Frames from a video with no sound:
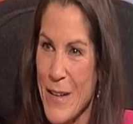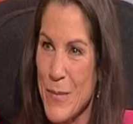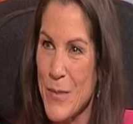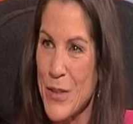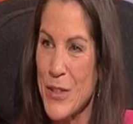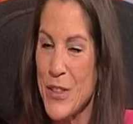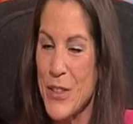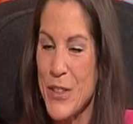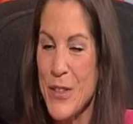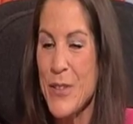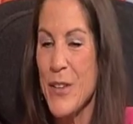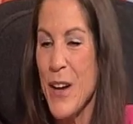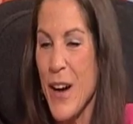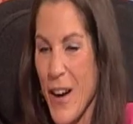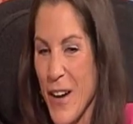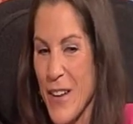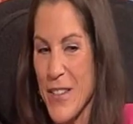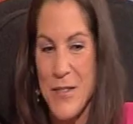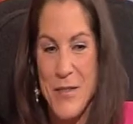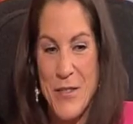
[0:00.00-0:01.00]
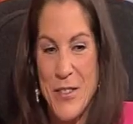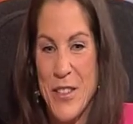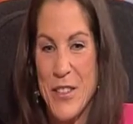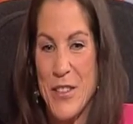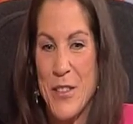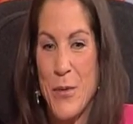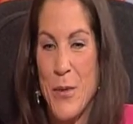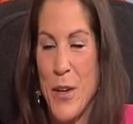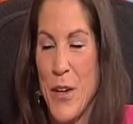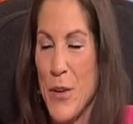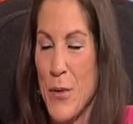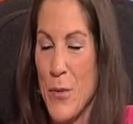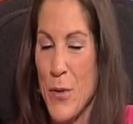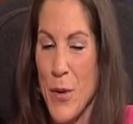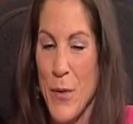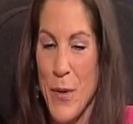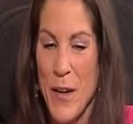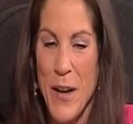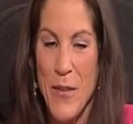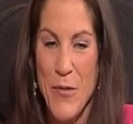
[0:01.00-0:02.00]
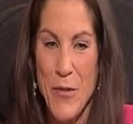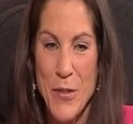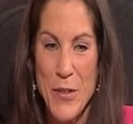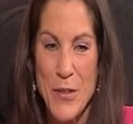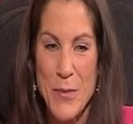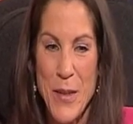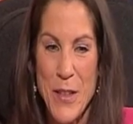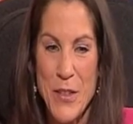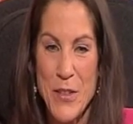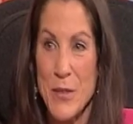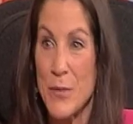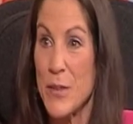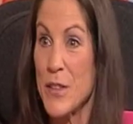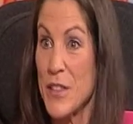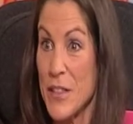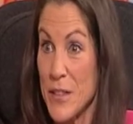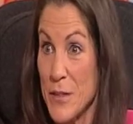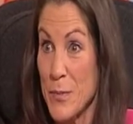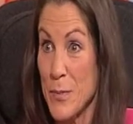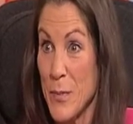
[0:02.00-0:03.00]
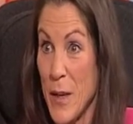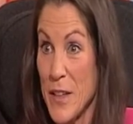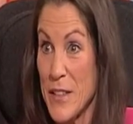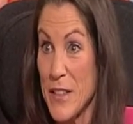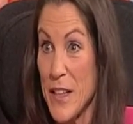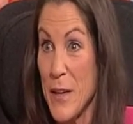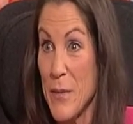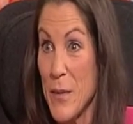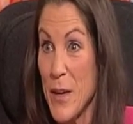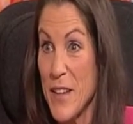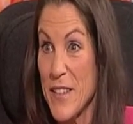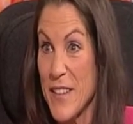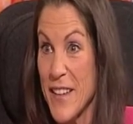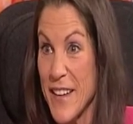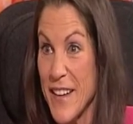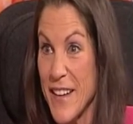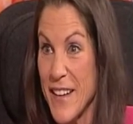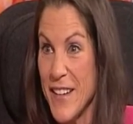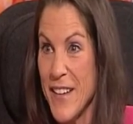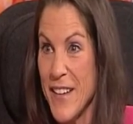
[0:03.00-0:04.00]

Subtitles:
But you are just the way you were when I first met you, which is about 10 minutes ago.